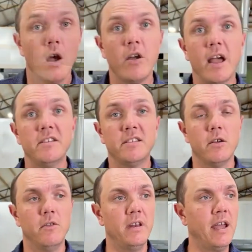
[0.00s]
Okay,
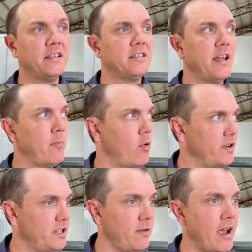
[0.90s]
so the next step,
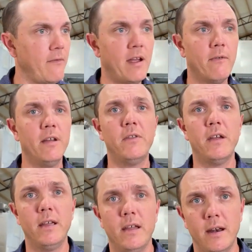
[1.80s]
once you have
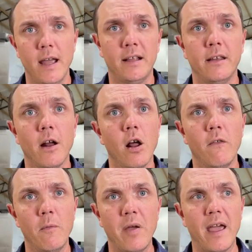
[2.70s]
everything connected, all
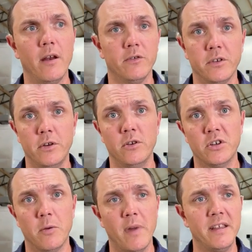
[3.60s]
the panels on your
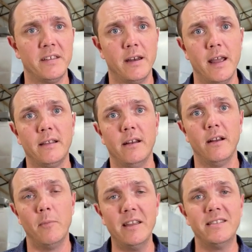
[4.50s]
drum base connected,
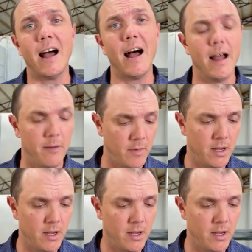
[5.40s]
it'll be time